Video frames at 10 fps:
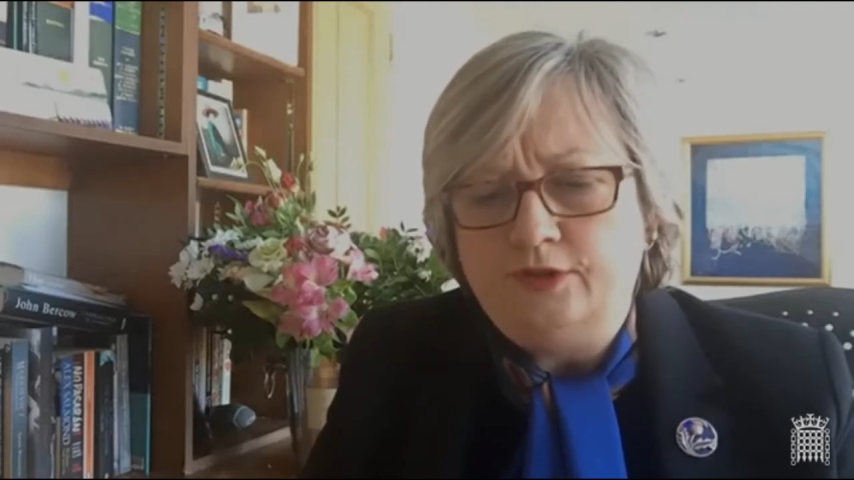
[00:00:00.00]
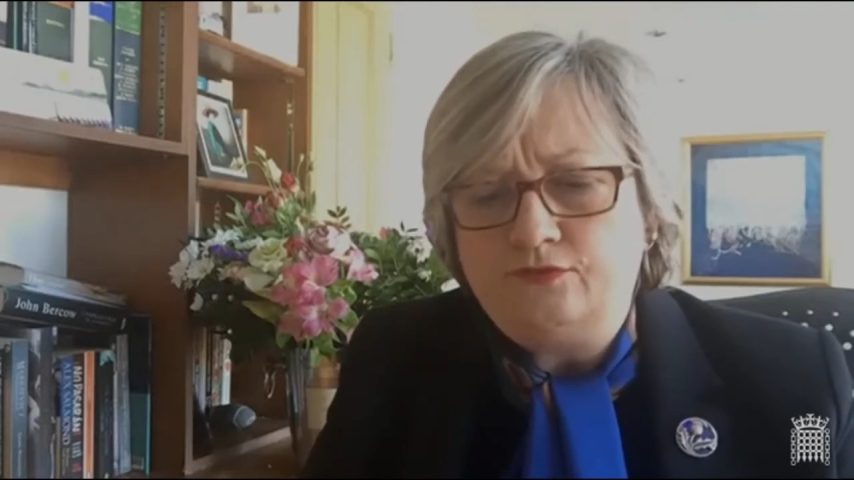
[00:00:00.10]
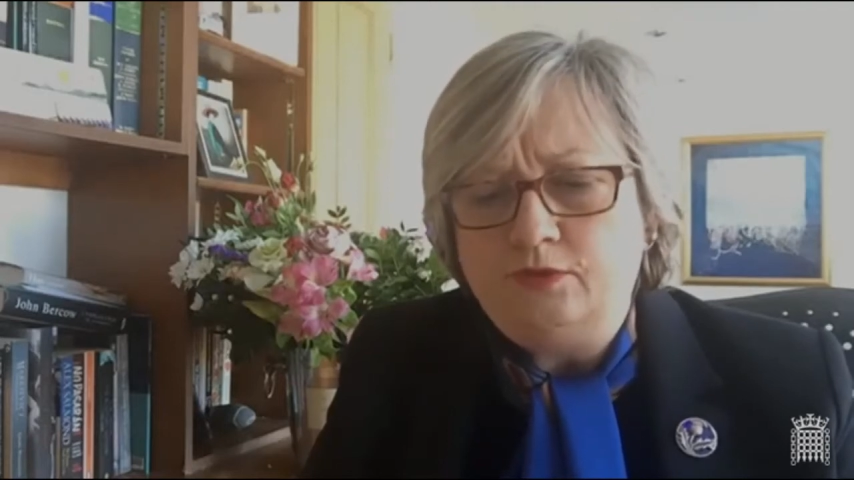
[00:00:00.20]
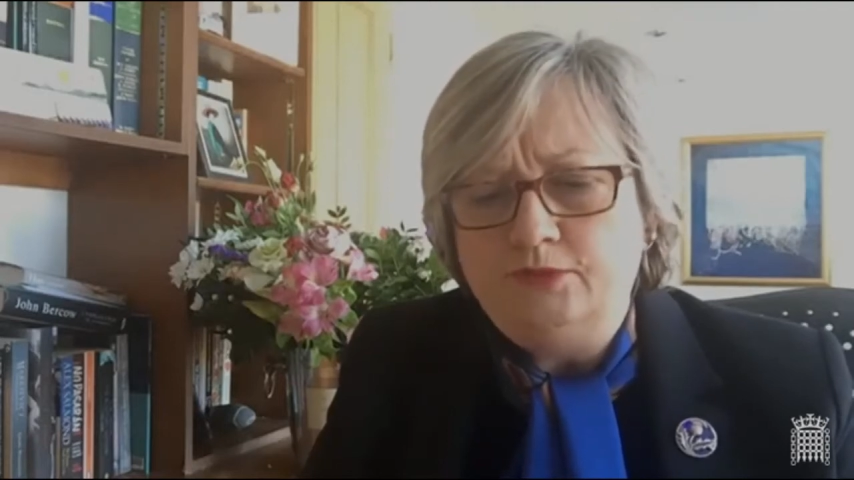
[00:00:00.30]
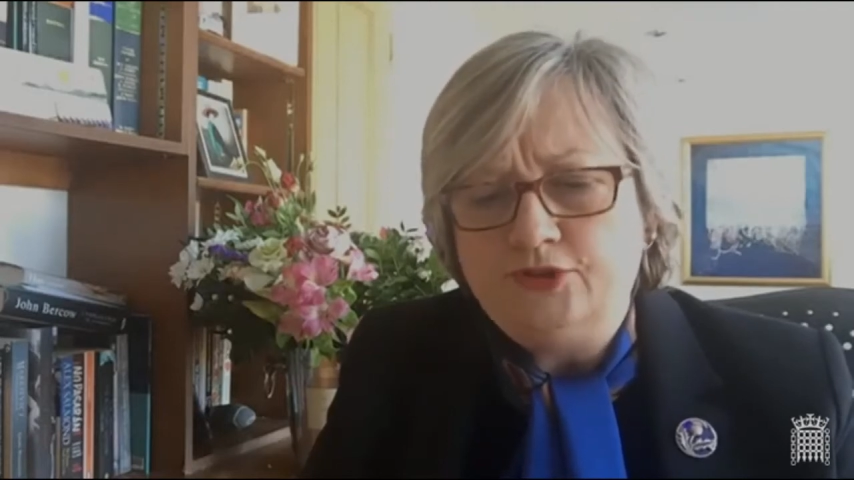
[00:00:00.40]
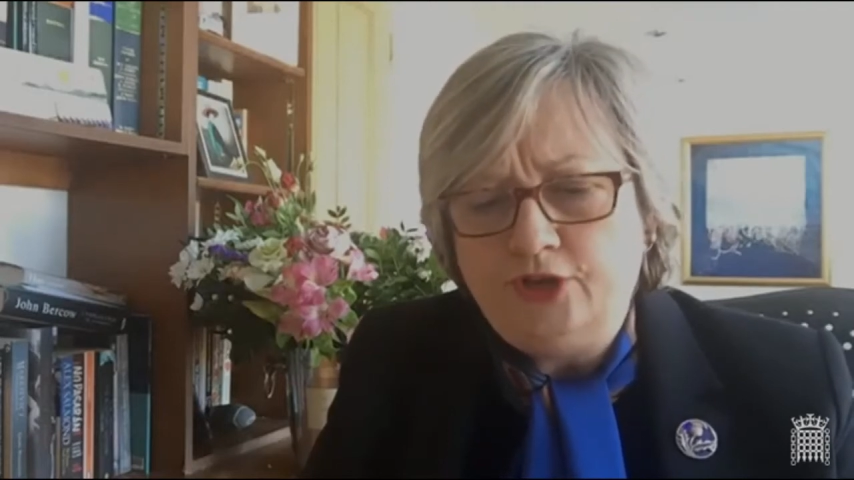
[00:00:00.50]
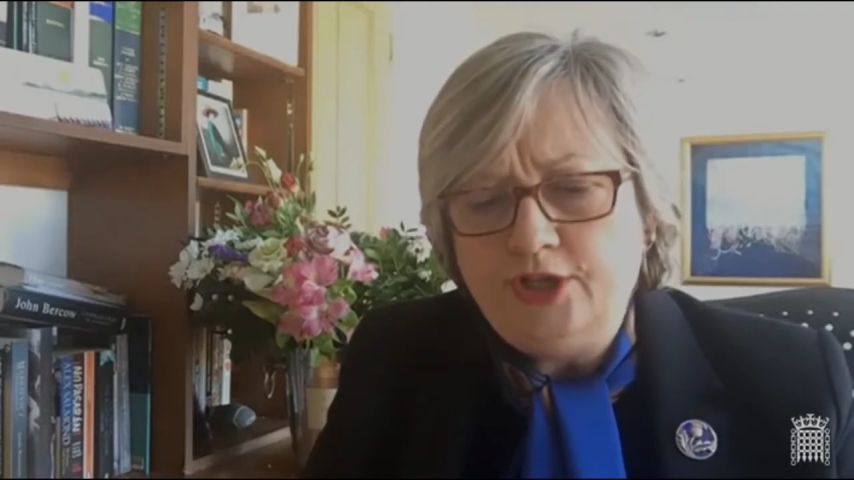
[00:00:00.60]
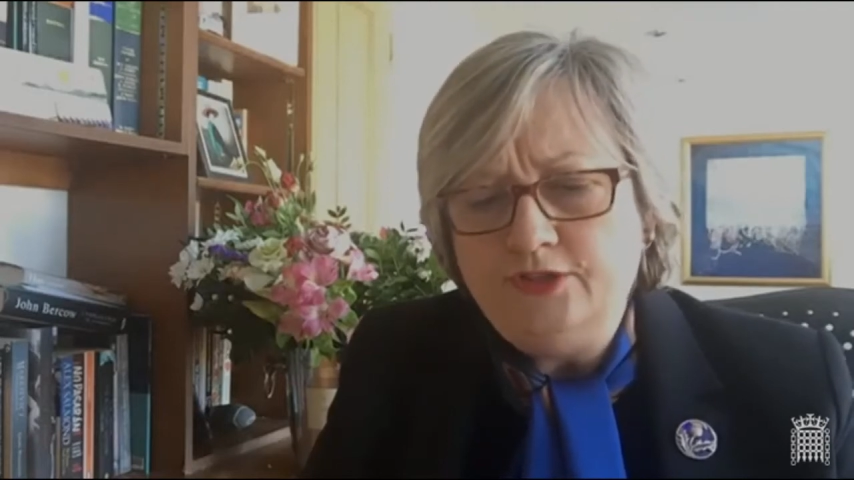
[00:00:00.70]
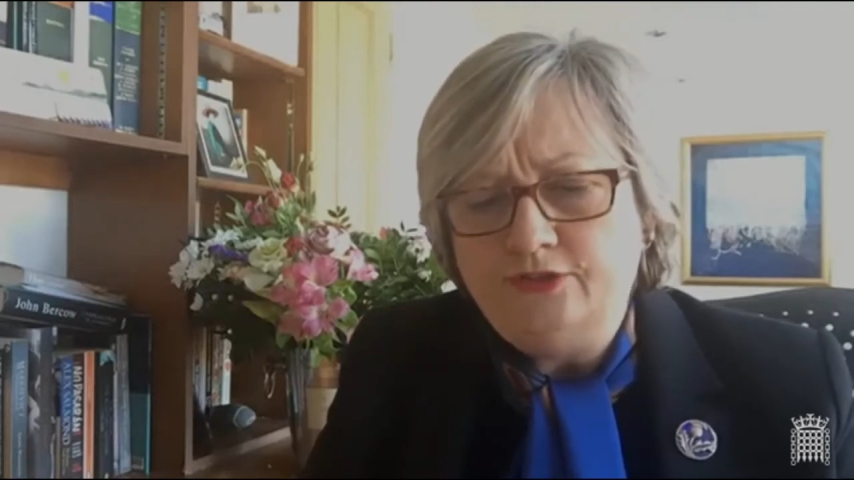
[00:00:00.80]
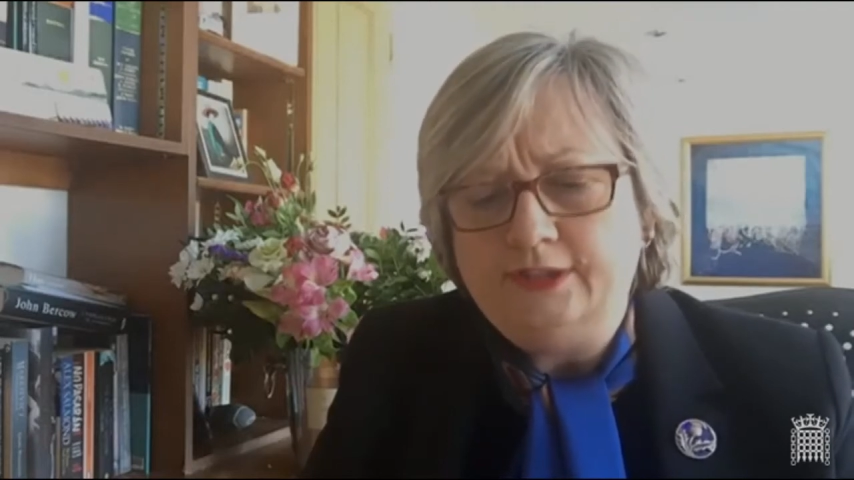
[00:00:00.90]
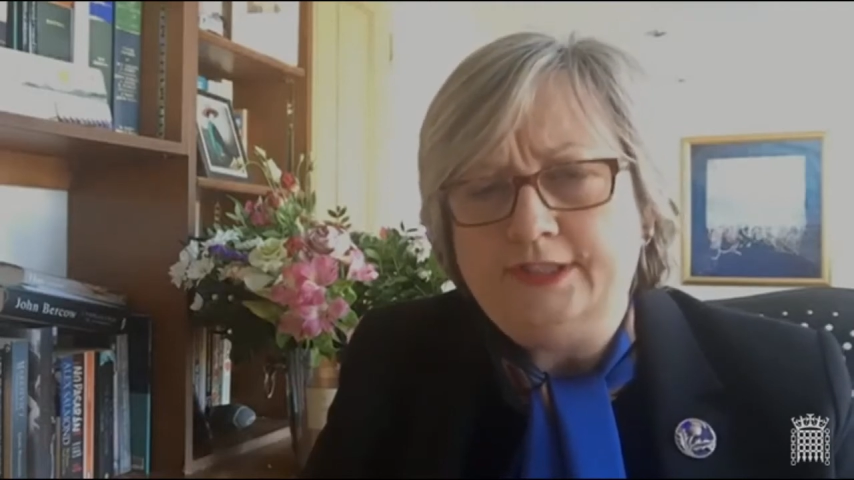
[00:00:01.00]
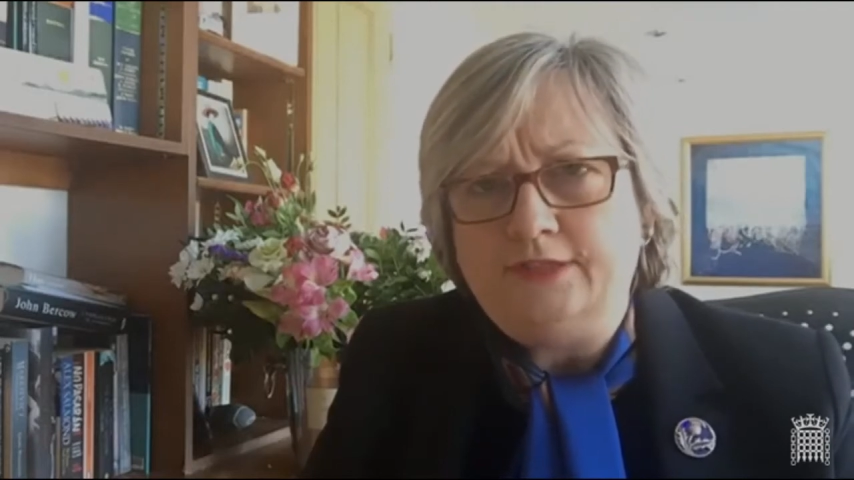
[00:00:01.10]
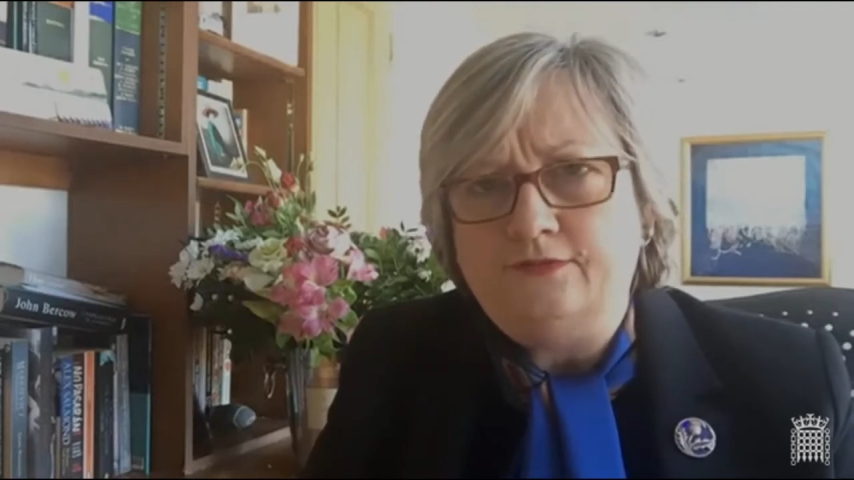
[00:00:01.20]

from maternity leave.